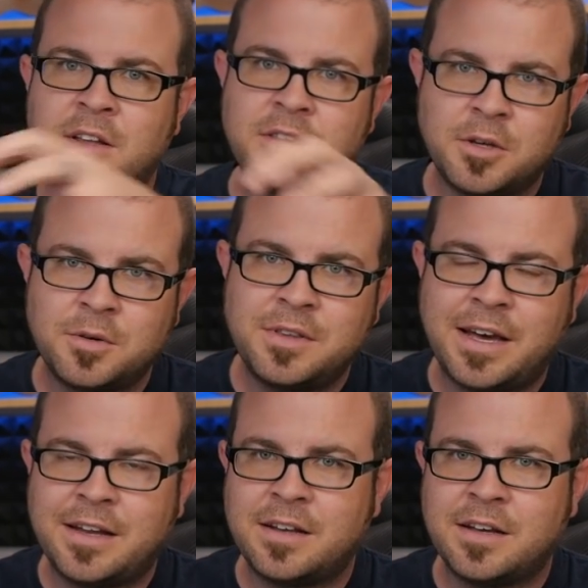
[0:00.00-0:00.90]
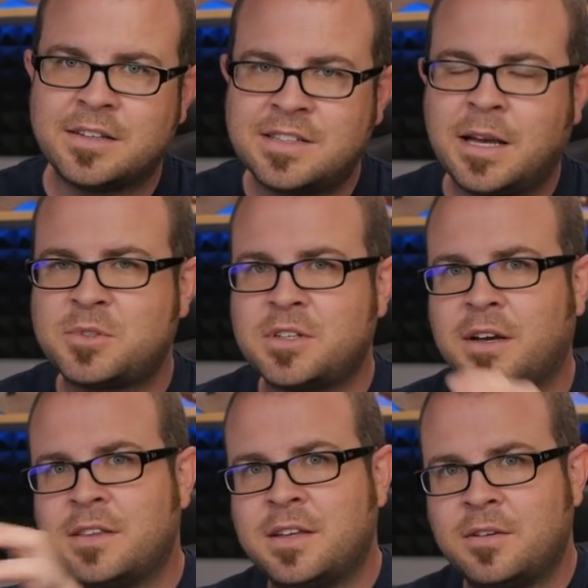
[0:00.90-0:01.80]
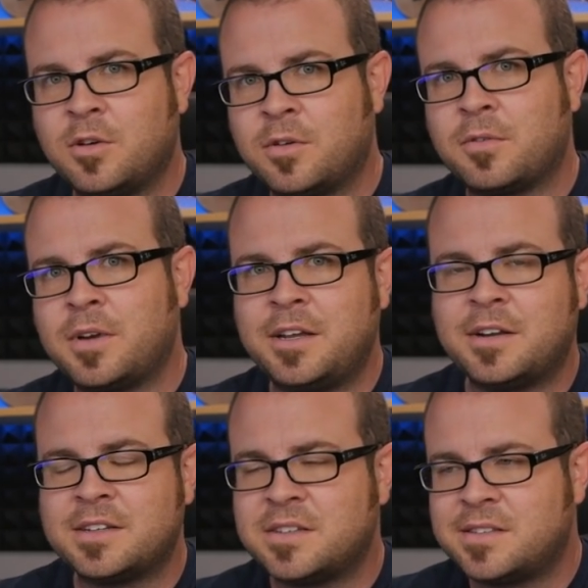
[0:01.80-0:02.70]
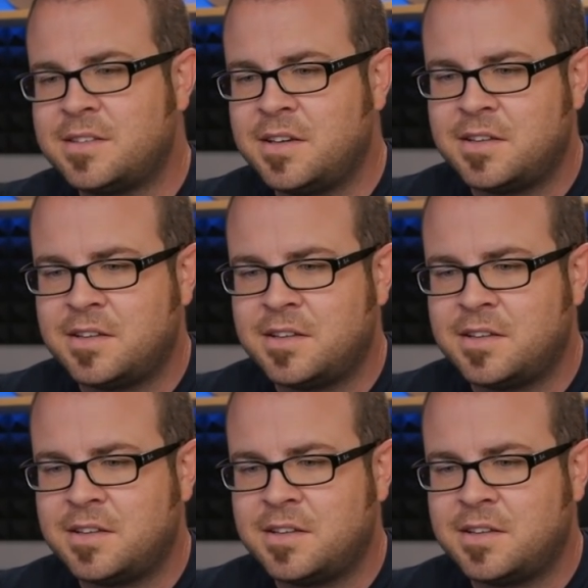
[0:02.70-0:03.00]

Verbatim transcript: load that uh, snapshot and then overwrite your SSD,